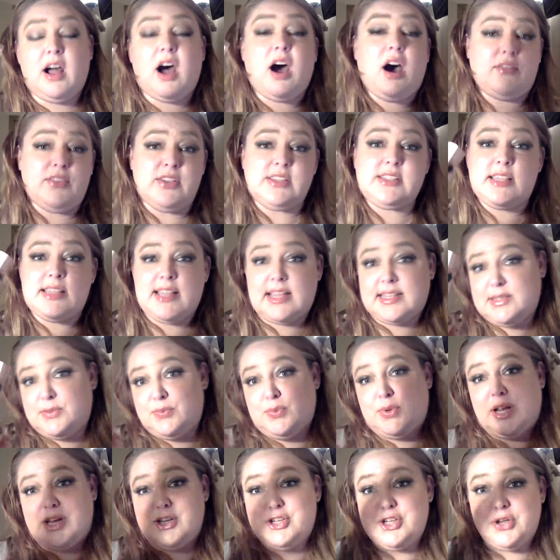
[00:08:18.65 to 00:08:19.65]
obviously that's
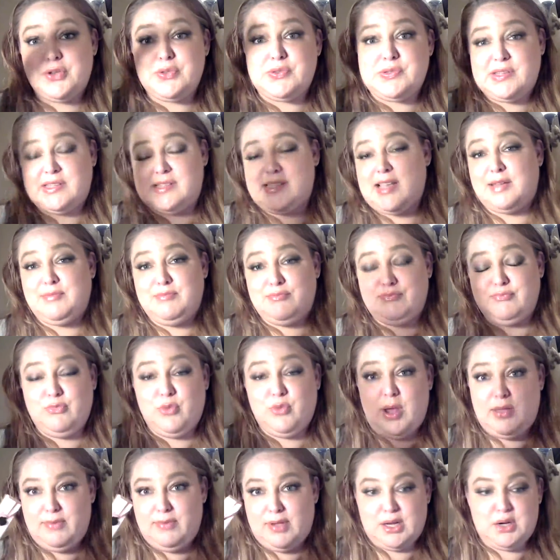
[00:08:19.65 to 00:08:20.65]
one I chose because I'm
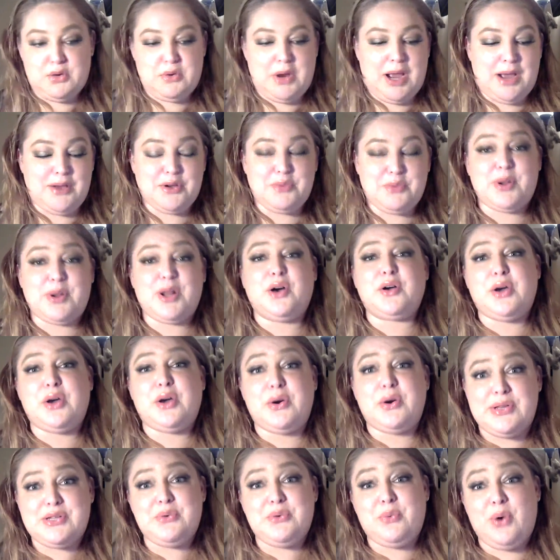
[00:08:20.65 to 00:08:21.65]
waving it around, but I'll go
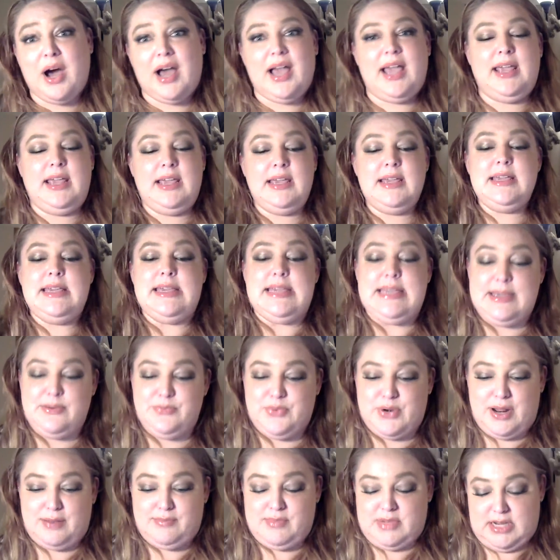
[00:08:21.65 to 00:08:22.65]
into why
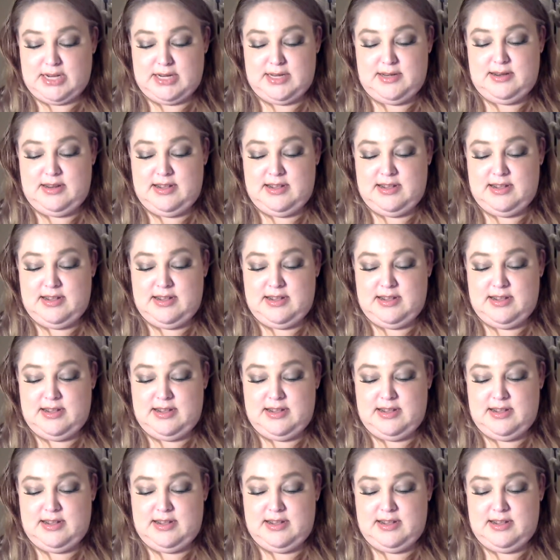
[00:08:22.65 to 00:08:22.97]
when I'm done.